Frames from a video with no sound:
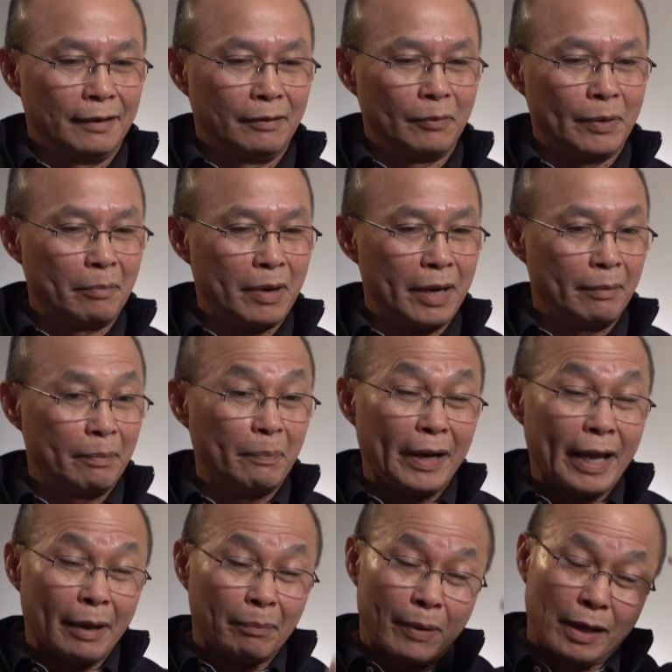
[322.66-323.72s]
when my
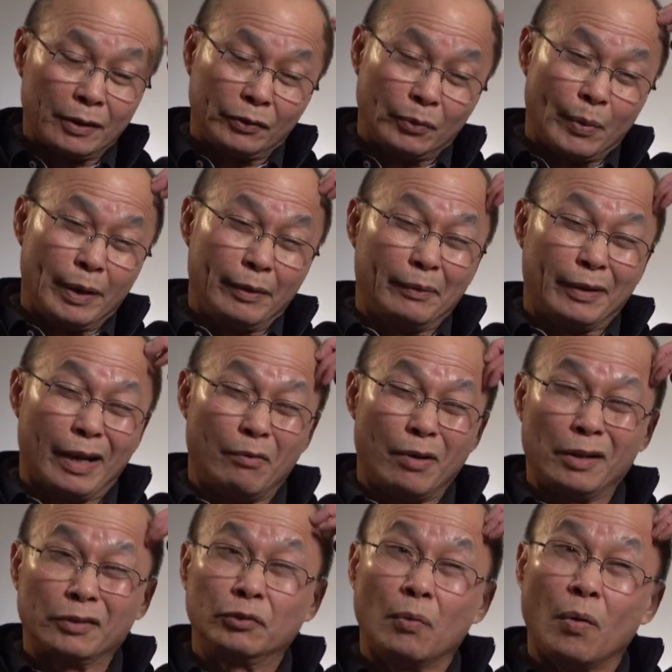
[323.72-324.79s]
dad passed away when I
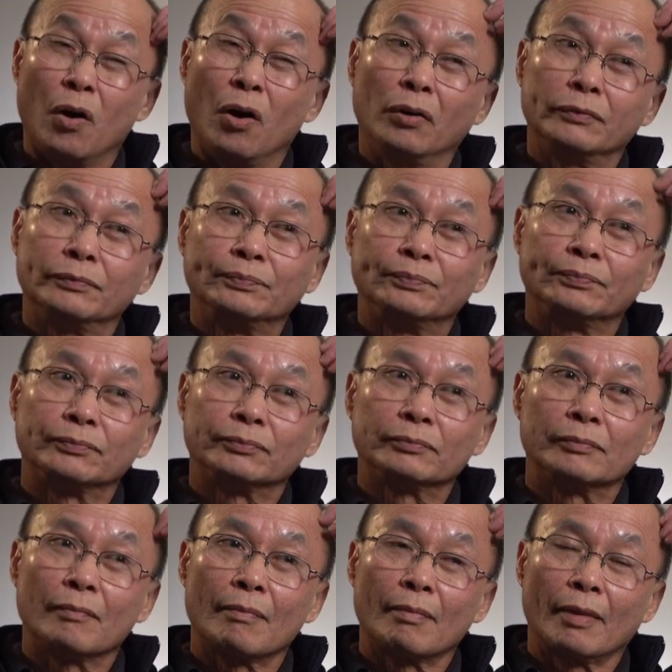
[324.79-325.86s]
was 4,
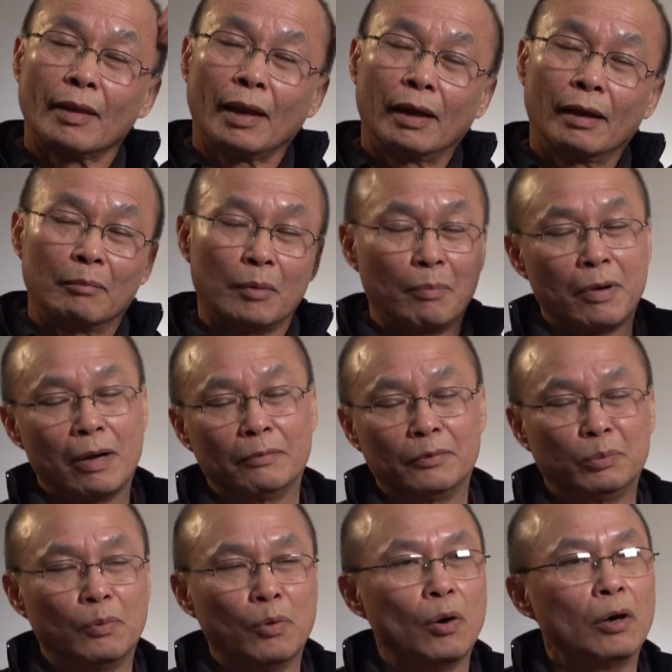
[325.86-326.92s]
my mom's
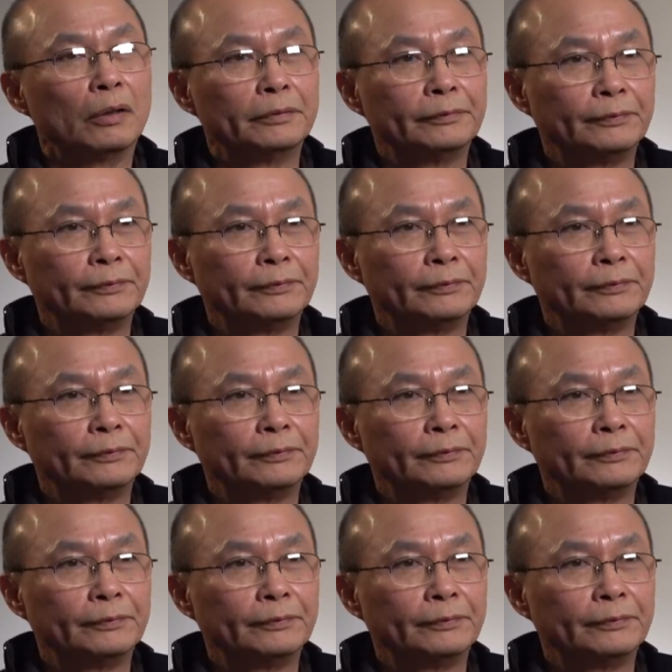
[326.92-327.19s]
4,